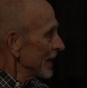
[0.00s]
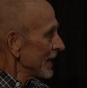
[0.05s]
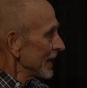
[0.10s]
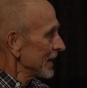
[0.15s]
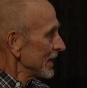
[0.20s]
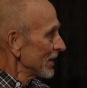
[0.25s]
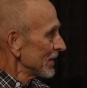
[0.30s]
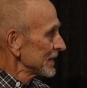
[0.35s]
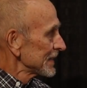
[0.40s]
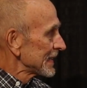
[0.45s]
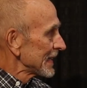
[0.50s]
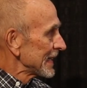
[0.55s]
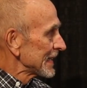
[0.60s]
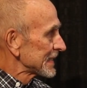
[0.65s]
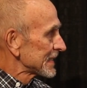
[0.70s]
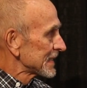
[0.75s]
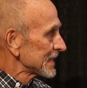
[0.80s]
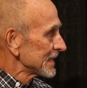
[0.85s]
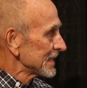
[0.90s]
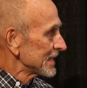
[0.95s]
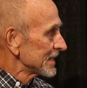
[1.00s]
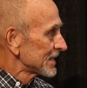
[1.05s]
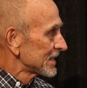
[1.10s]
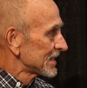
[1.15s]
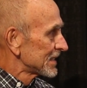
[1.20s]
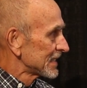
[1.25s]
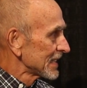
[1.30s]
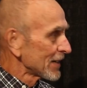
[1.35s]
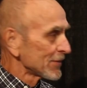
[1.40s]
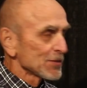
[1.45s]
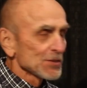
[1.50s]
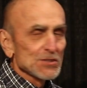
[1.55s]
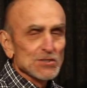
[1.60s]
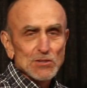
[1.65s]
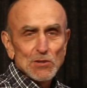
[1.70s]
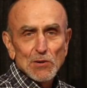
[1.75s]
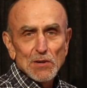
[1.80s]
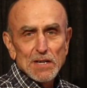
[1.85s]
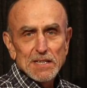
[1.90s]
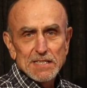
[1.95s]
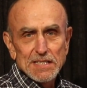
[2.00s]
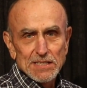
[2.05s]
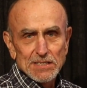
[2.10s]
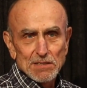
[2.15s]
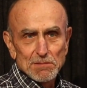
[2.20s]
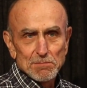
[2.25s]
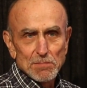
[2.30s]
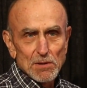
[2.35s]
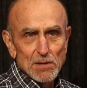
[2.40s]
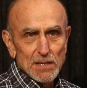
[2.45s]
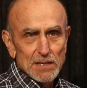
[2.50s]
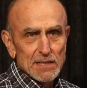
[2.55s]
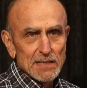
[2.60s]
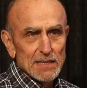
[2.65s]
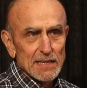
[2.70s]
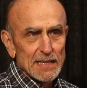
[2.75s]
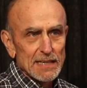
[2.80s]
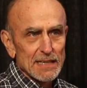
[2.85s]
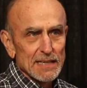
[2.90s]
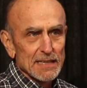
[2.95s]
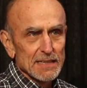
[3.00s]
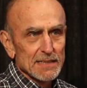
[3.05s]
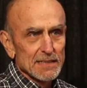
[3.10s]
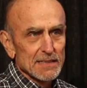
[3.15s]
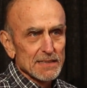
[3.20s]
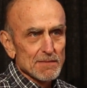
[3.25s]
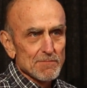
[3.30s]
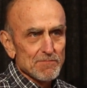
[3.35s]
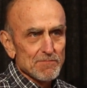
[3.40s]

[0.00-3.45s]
you know, it's several stories in the book, and